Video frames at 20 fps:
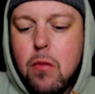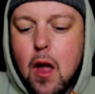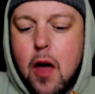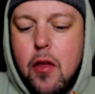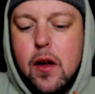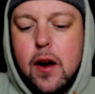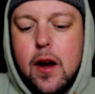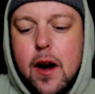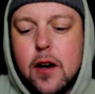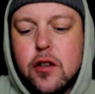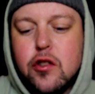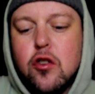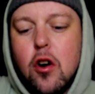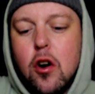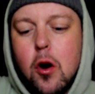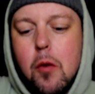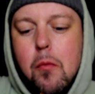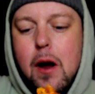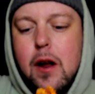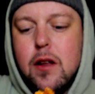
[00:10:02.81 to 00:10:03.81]
I think I had a
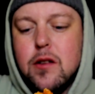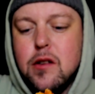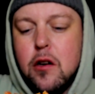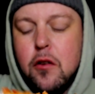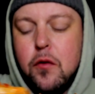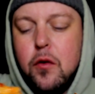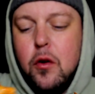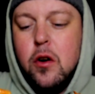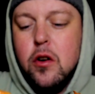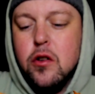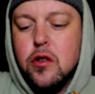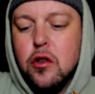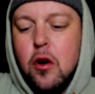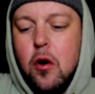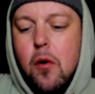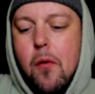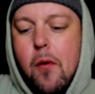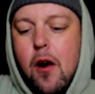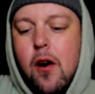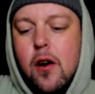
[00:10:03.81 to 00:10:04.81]
stronger mindset a few years
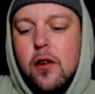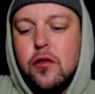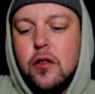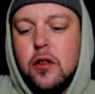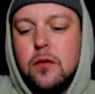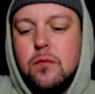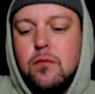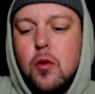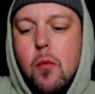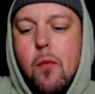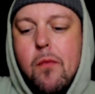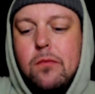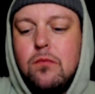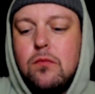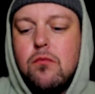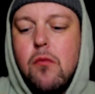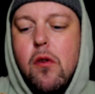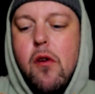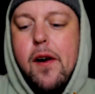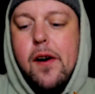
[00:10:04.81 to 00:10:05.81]
ago, honestly,
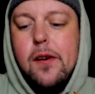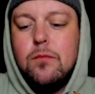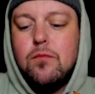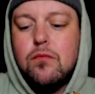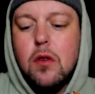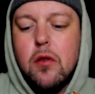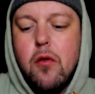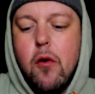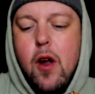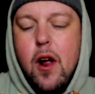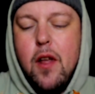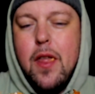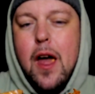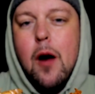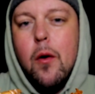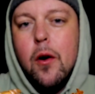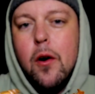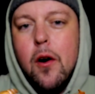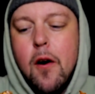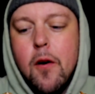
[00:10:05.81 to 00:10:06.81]
in that
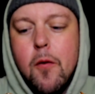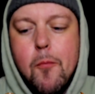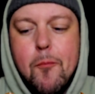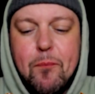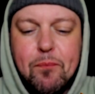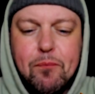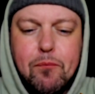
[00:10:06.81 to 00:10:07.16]
regard.